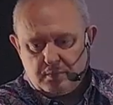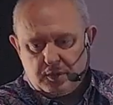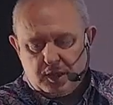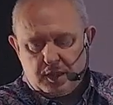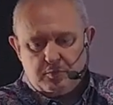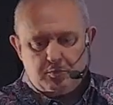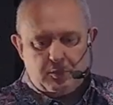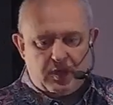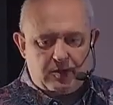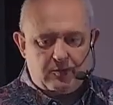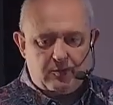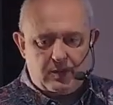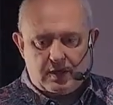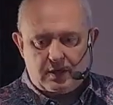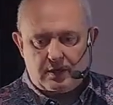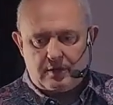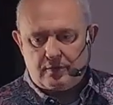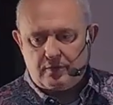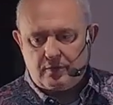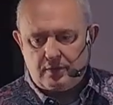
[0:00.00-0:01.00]
My
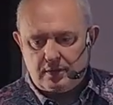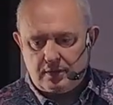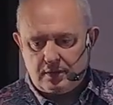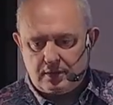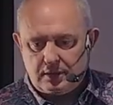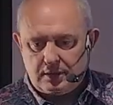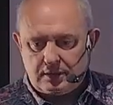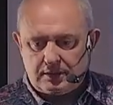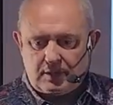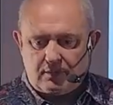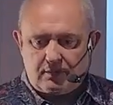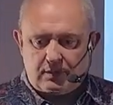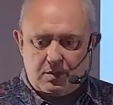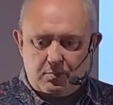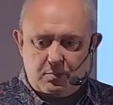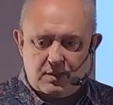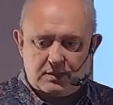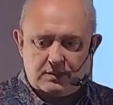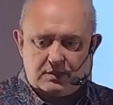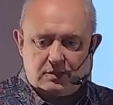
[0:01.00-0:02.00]
work,
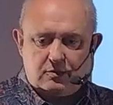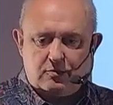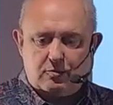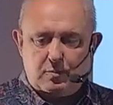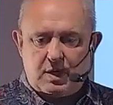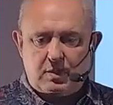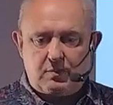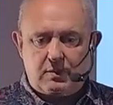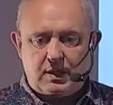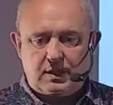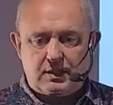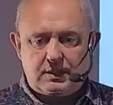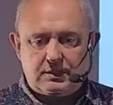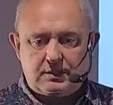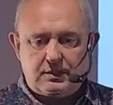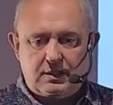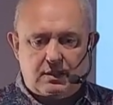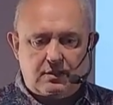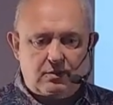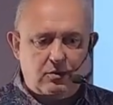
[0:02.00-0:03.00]
70% of my work is
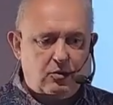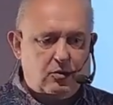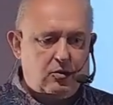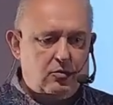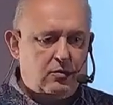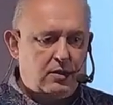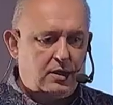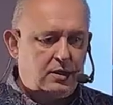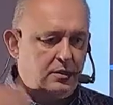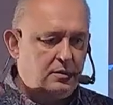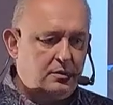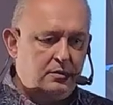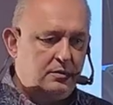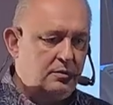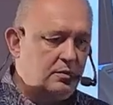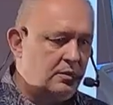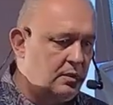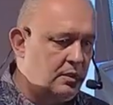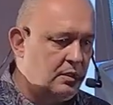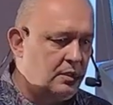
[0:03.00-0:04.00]
done over the
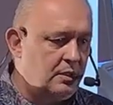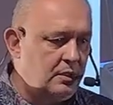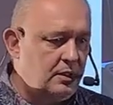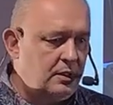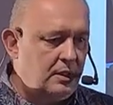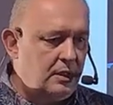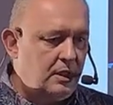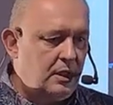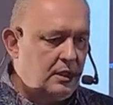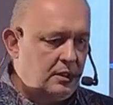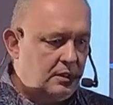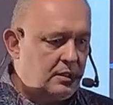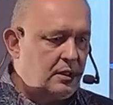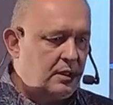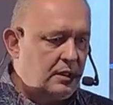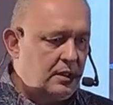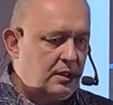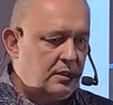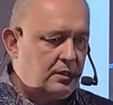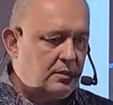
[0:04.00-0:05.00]

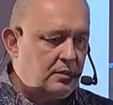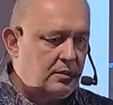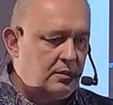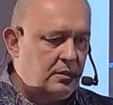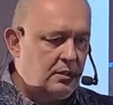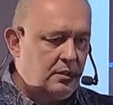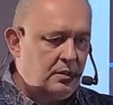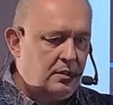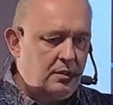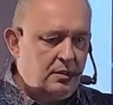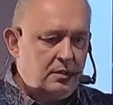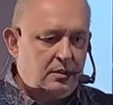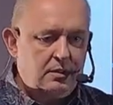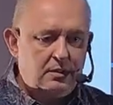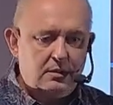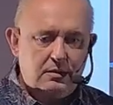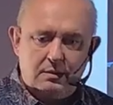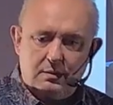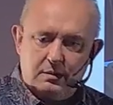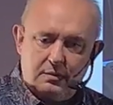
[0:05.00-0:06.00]
internet.
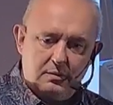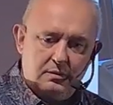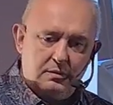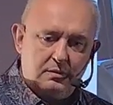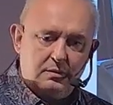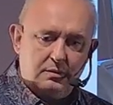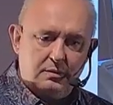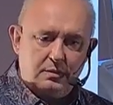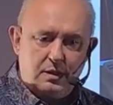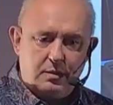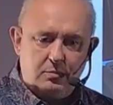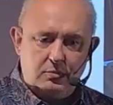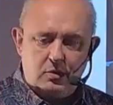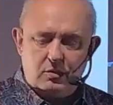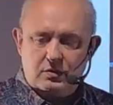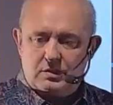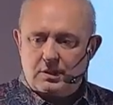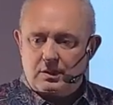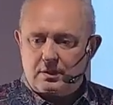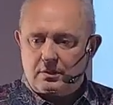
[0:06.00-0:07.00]
I'm
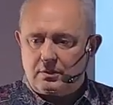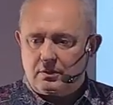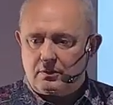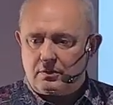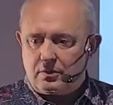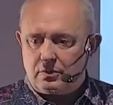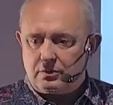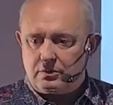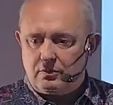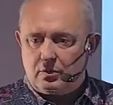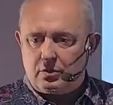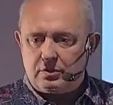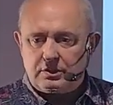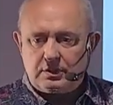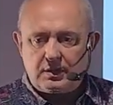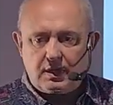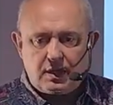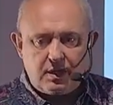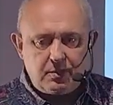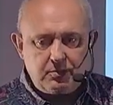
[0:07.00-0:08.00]
using, of course,
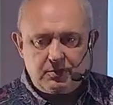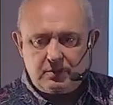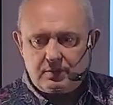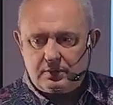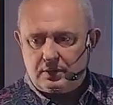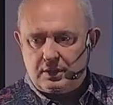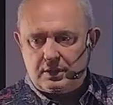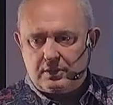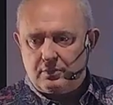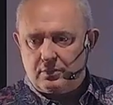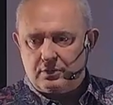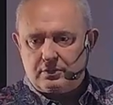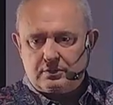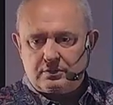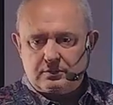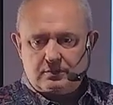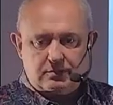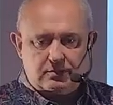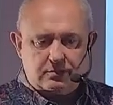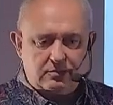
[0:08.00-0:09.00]
WhatsApp. It was
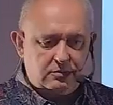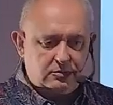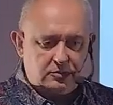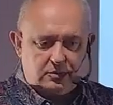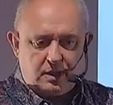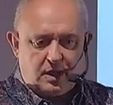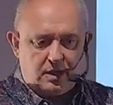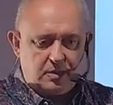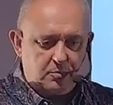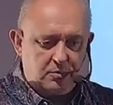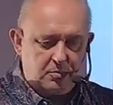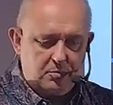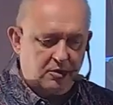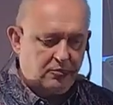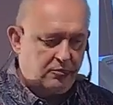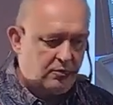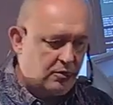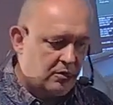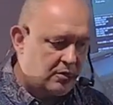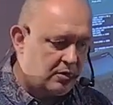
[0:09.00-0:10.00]
Skype
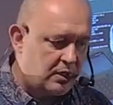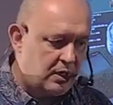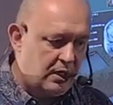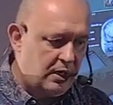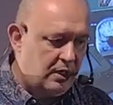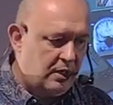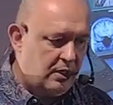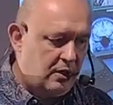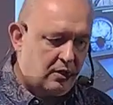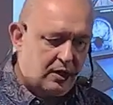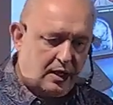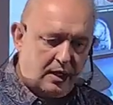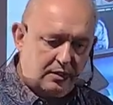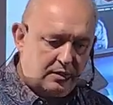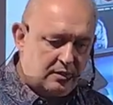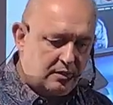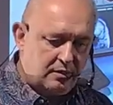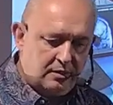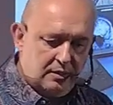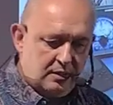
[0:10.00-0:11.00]
before, or
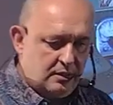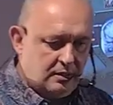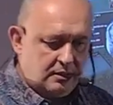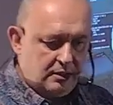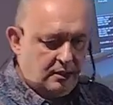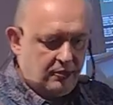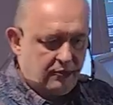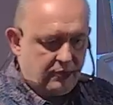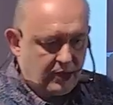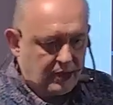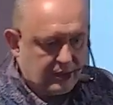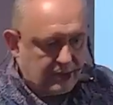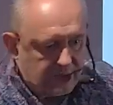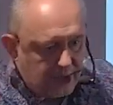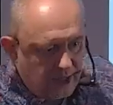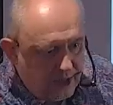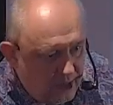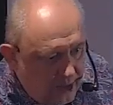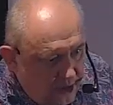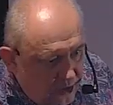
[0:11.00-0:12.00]
other different
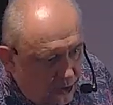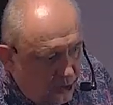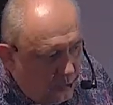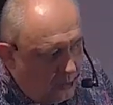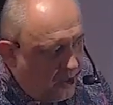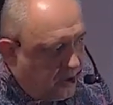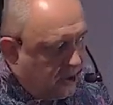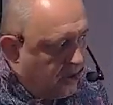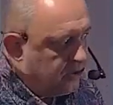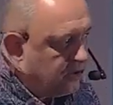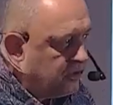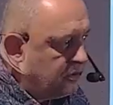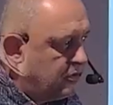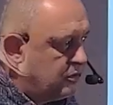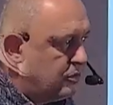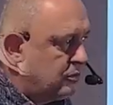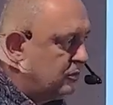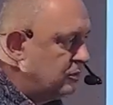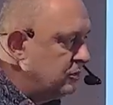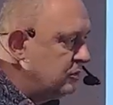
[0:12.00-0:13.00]
communication
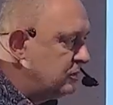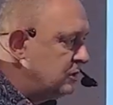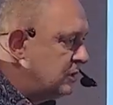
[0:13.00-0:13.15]
tools.